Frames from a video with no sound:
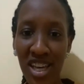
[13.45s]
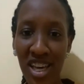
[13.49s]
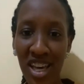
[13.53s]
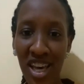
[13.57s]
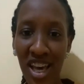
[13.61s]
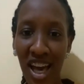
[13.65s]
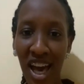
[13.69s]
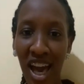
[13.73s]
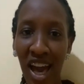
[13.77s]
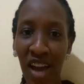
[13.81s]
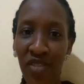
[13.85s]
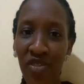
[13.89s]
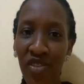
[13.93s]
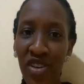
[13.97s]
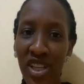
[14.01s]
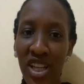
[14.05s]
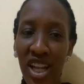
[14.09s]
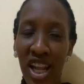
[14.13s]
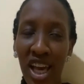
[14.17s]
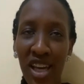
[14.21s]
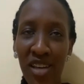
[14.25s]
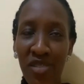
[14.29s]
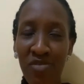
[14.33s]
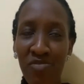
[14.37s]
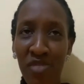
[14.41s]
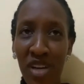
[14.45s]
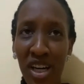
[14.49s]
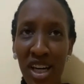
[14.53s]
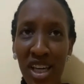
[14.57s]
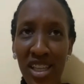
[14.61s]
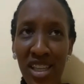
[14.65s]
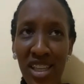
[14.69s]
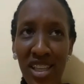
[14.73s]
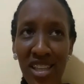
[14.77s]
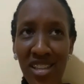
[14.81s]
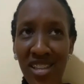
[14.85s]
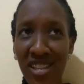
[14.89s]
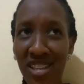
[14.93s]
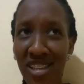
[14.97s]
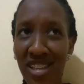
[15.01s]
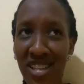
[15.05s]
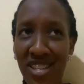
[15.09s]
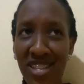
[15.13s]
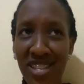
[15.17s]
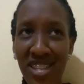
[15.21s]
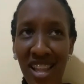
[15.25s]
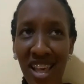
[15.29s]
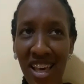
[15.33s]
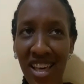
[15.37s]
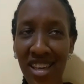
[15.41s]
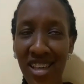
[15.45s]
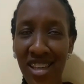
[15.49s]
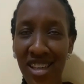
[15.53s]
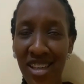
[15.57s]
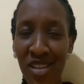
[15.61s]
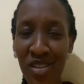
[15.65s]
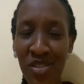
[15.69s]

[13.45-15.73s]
I felt like, man, it's like,